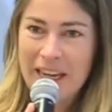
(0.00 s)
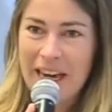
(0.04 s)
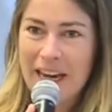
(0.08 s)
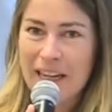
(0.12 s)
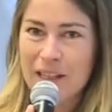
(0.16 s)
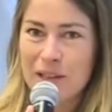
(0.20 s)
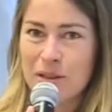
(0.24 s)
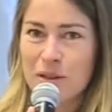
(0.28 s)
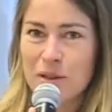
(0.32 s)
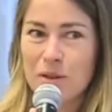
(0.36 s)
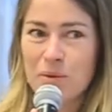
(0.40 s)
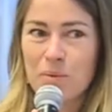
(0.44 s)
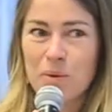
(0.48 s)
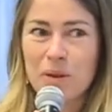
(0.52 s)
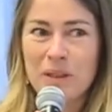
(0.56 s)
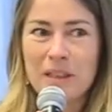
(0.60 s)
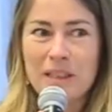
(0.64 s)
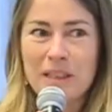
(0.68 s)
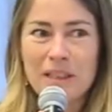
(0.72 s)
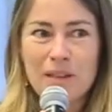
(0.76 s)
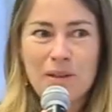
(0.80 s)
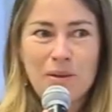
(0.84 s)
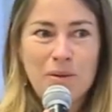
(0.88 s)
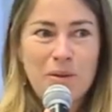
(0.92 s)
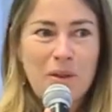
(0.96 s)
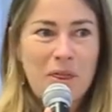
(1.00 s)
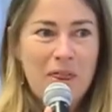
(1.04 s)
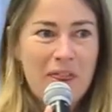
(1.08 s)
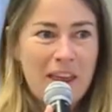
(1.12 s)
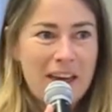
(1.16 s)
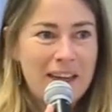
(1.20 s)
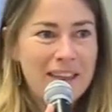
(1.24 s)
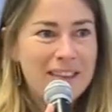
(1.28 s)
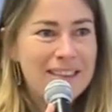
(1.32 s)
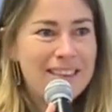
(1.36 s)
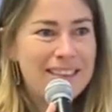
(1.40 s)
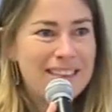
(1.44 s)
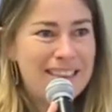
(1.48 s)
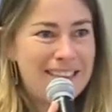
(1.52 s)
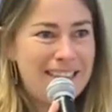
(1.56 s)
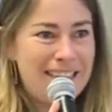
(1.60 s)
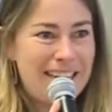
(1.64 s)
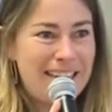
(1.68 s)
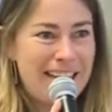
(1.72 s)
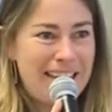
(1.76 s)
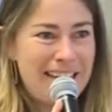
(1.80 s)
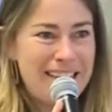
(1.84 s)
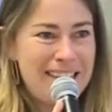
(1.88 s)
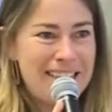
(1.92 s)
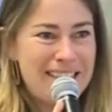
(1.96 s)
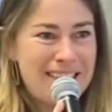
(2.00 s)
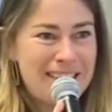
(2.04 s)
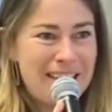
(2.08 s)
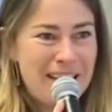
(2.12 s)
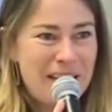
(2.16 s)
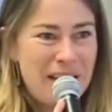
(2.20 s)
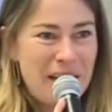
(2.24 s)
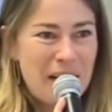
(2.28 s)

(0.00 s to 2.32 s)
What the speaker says: I just wanted to thank CDH,